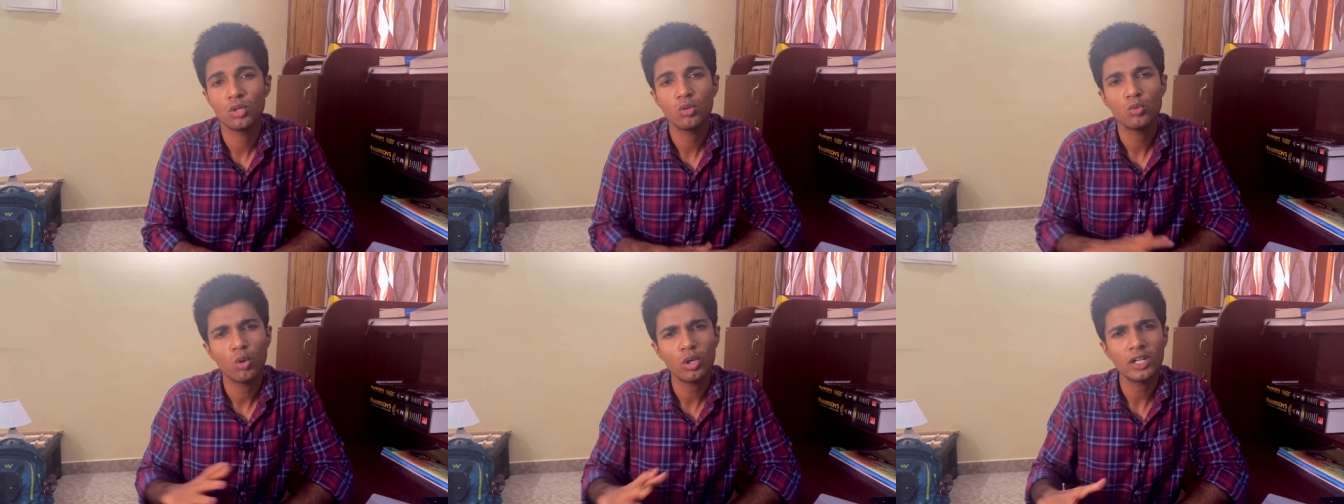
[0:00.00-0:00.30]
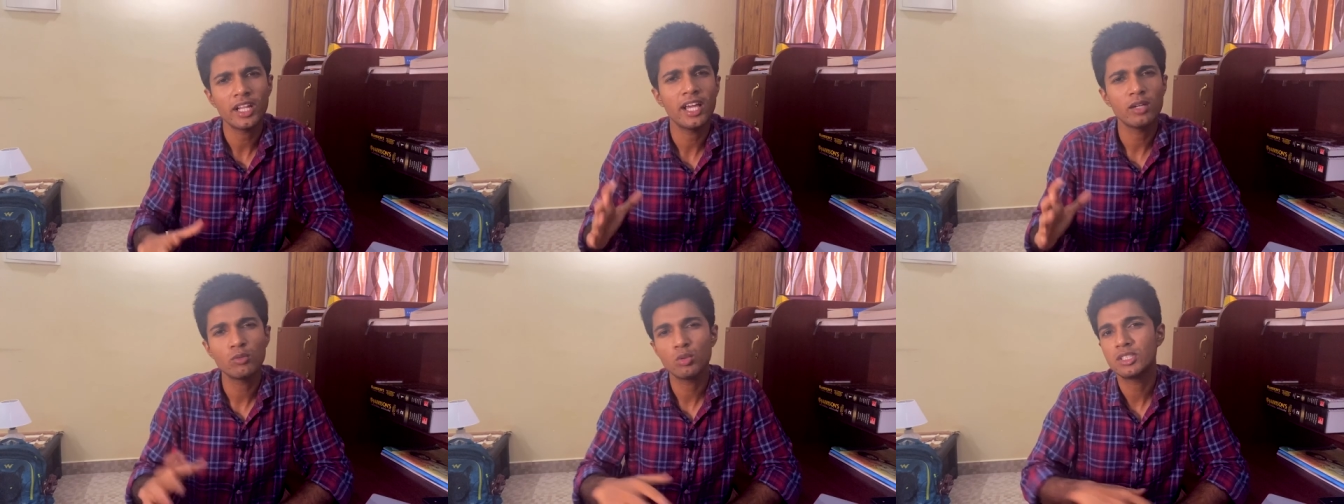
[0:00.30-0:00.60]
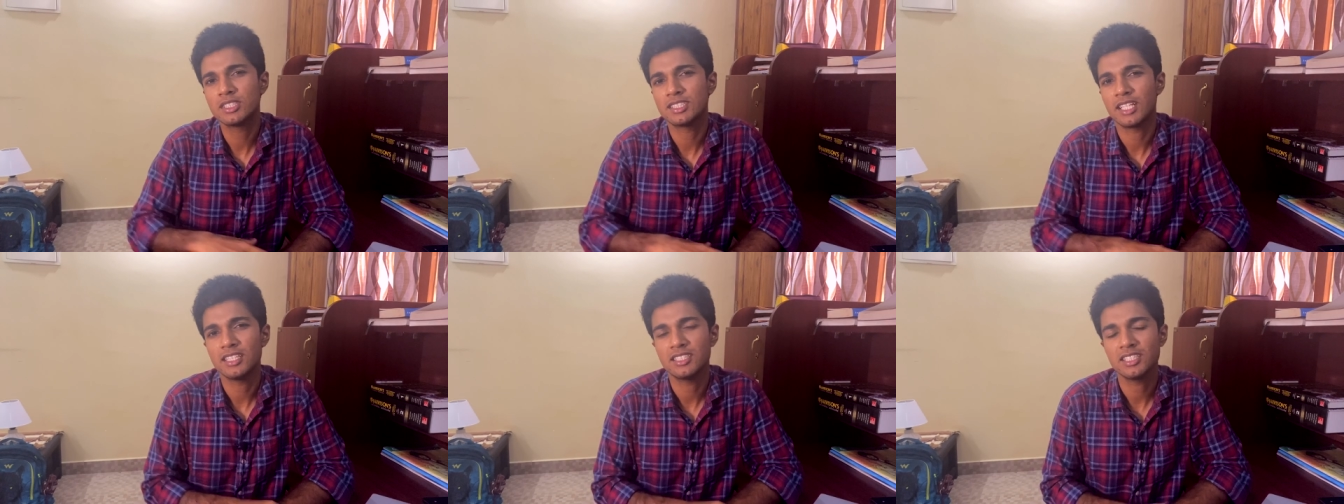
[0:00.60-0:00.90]
what I would
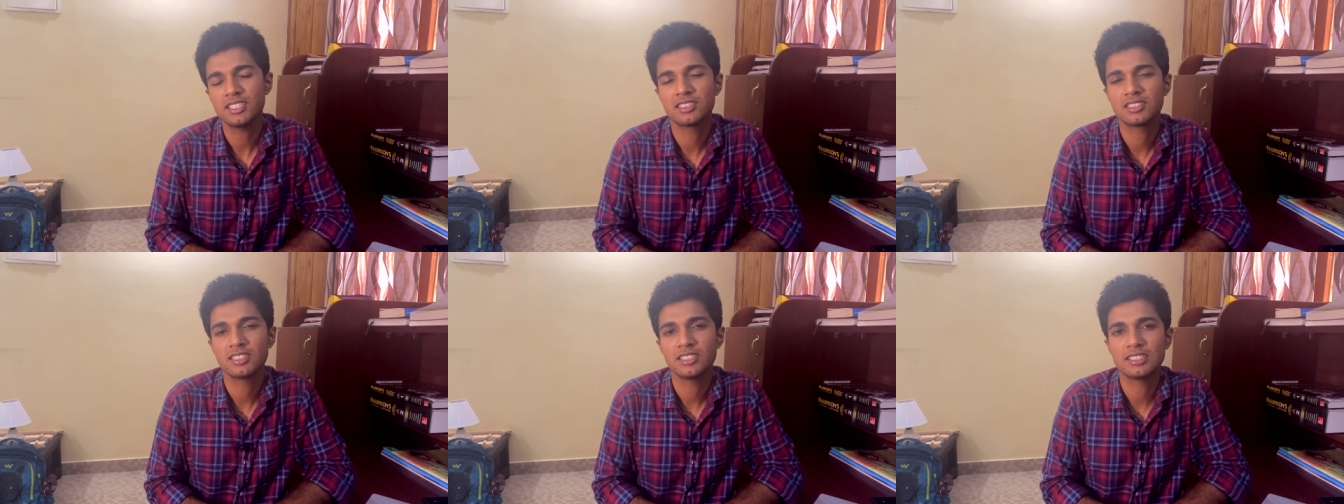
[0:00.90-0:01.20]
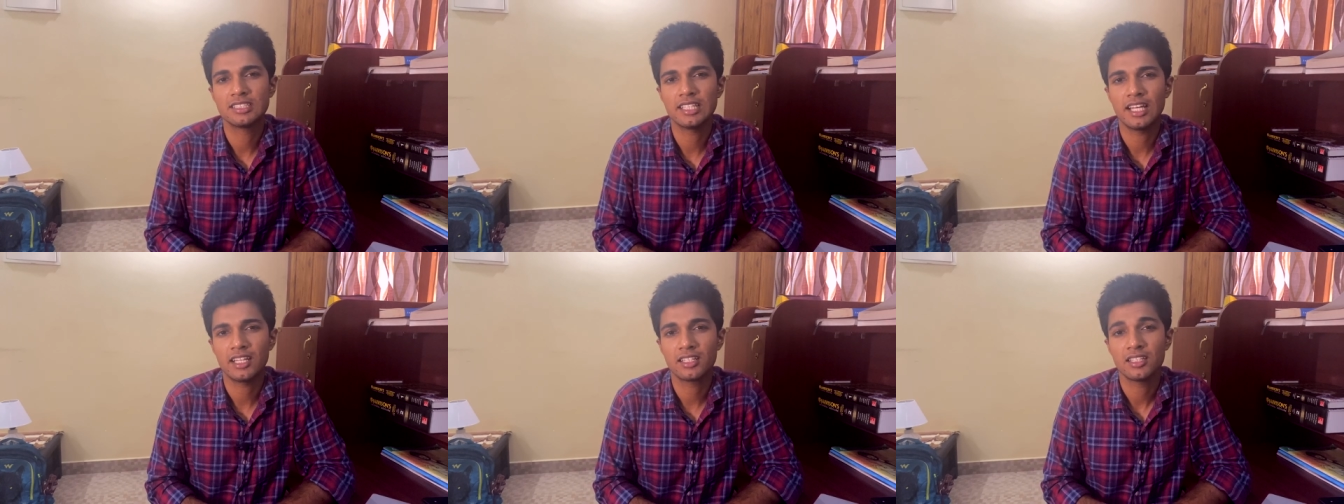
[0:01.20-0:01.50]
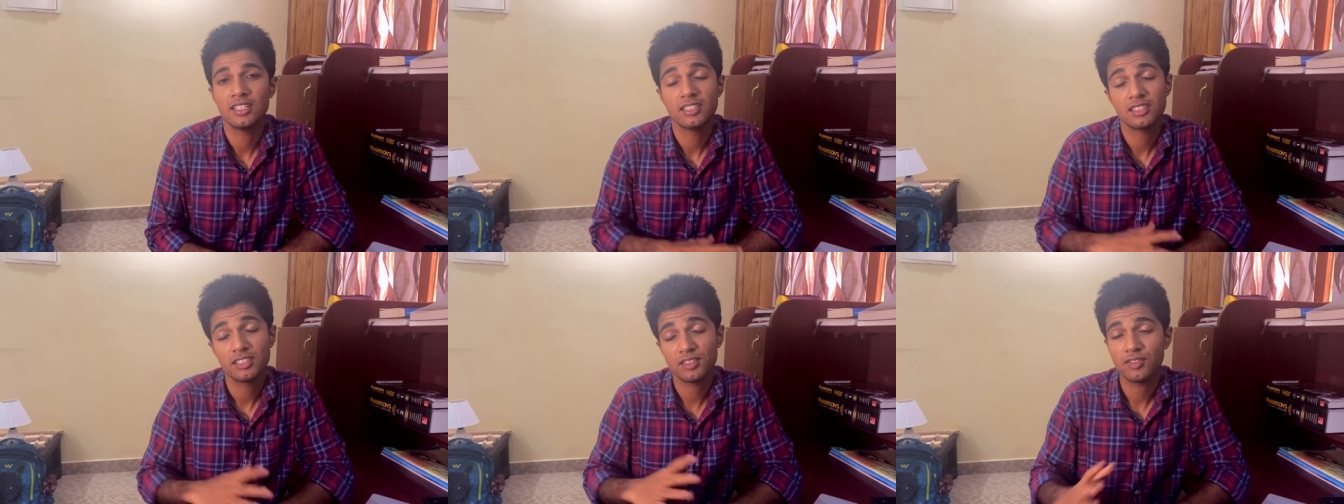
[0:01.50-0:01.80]
suggest is that
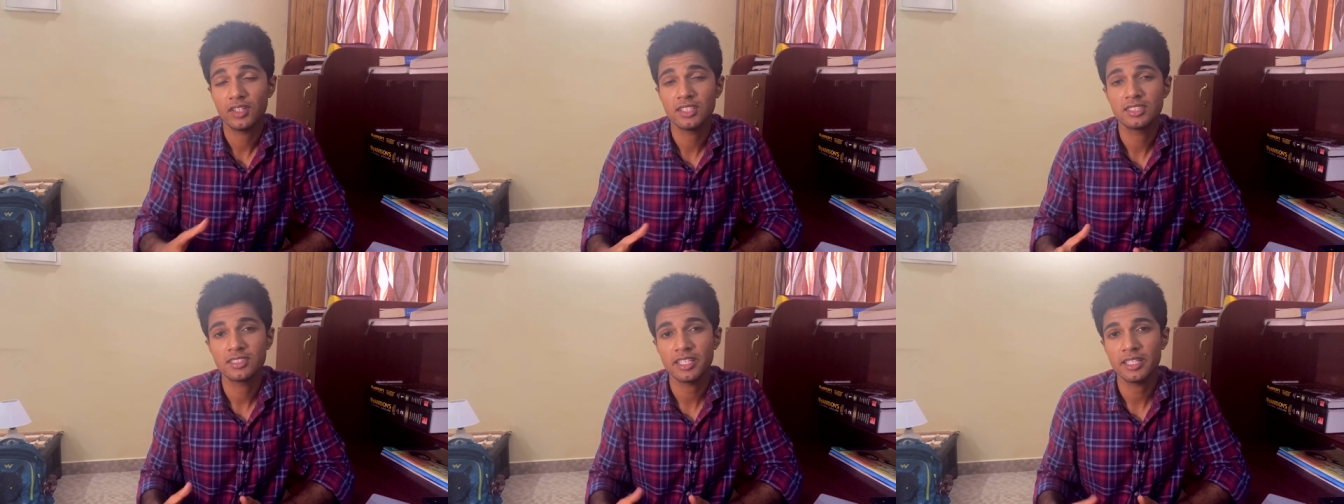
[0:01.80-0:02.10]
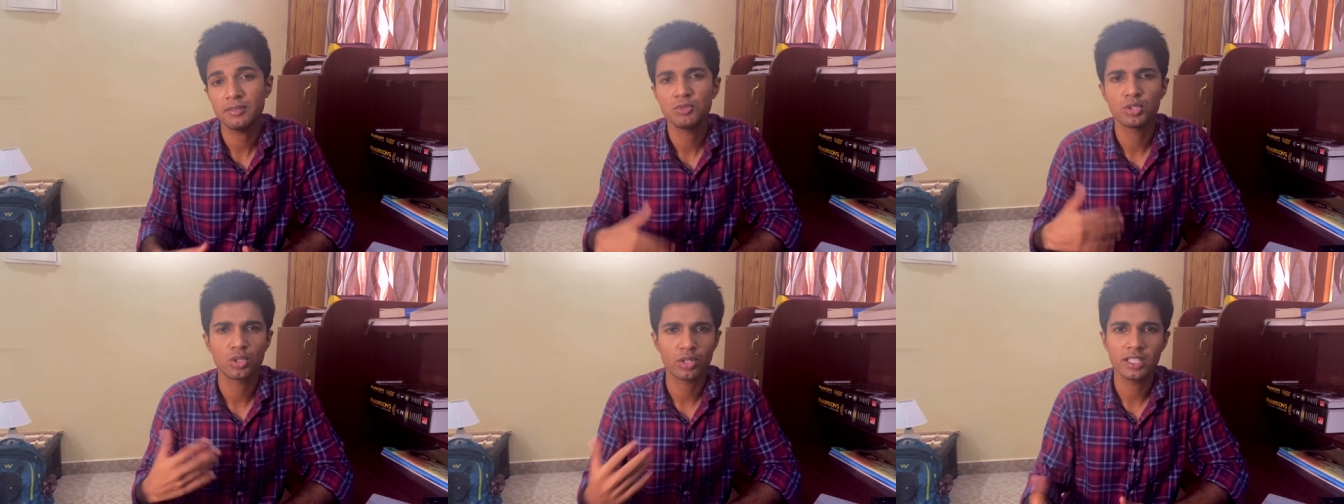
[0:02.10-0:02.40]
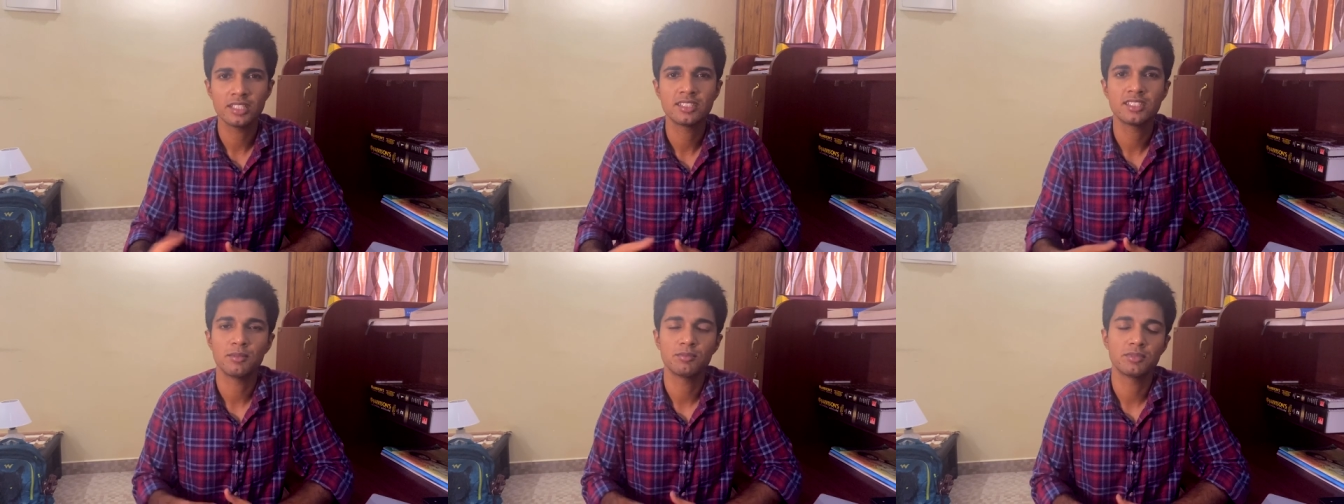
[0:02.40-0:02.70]
the first time you
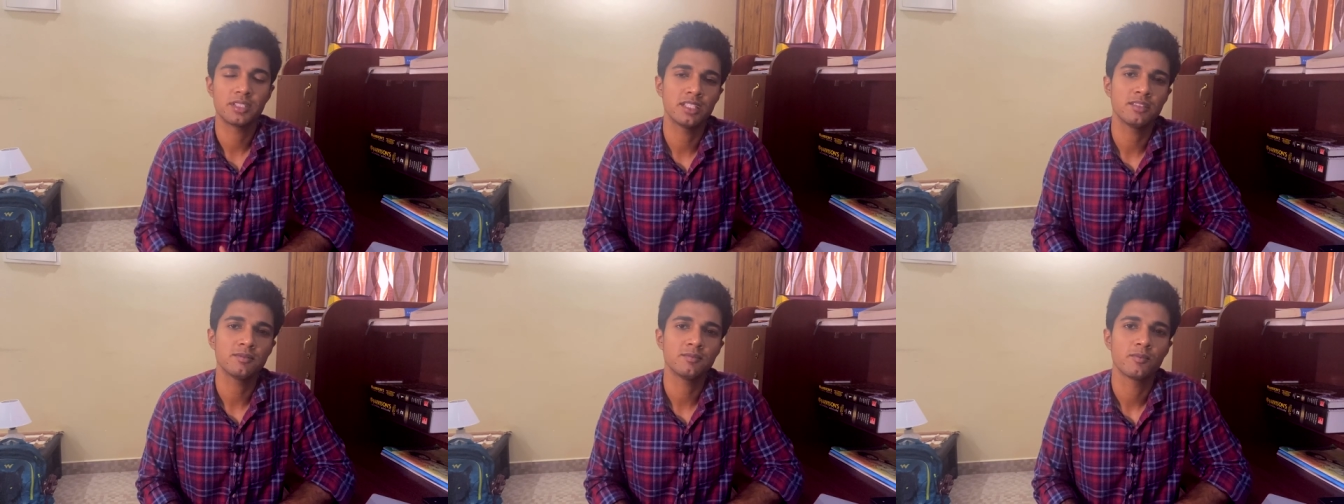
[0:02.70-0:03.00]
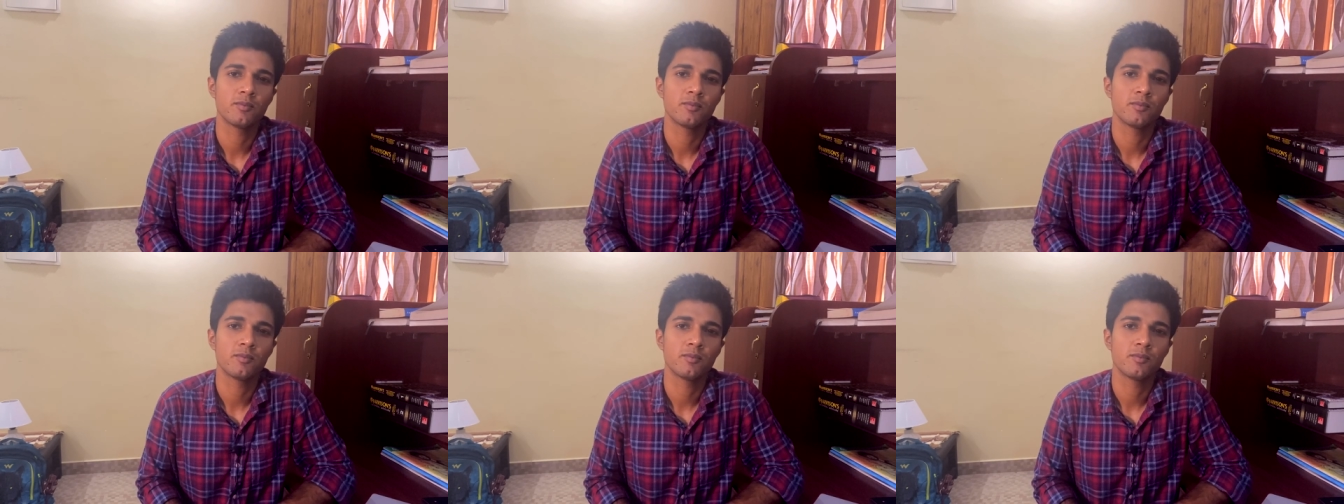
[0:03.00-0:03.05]
read something,